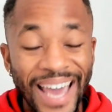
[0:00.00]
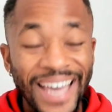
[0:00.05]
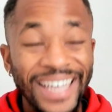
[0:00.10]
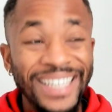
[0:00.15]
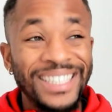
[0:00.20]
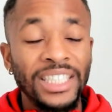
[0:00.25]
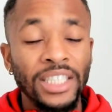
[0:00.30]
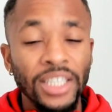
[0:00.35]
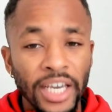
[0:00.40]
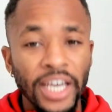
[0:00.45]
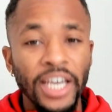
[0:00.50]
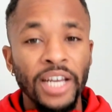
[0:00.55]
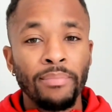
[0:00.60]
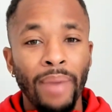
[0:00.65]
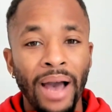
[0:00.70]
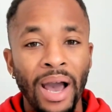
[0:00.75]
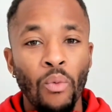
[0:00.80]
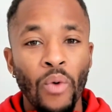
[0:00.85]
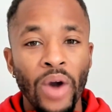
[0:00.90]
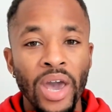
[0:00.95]
18
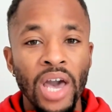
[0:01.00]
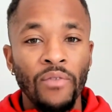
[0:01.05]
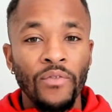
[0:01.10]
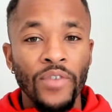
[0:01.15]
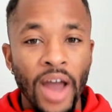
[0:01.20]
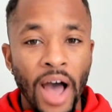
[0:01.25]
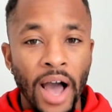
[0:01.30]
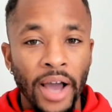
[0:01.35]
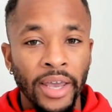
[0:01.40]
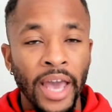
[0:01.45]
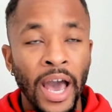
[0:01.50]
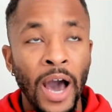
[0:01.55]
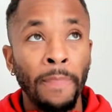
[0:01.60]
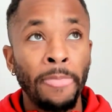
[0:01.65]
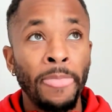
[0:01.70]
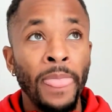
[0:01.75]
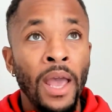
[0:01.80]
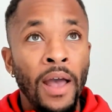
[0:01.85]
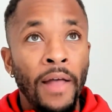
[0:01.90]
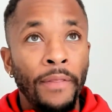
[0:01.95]
by way of
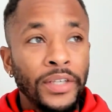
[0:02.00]
knockout.